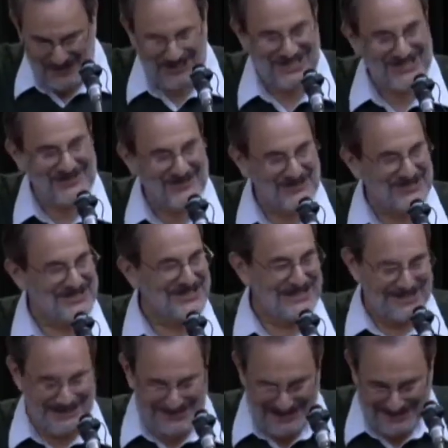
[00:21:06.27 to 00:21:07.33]
wishes for
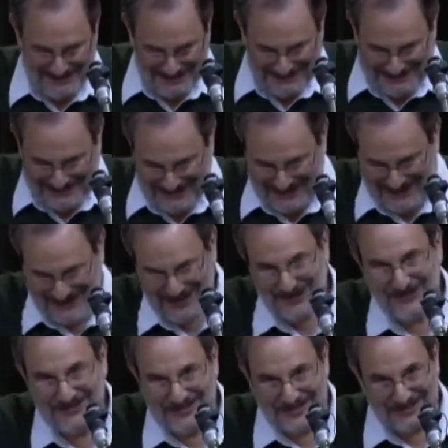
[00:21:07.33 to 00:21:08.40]
sons,
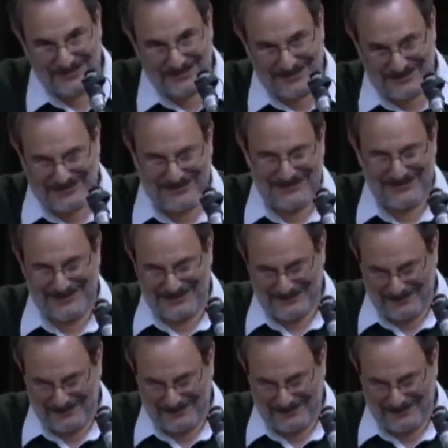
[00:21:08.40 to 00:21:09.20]
Lucille Clifton.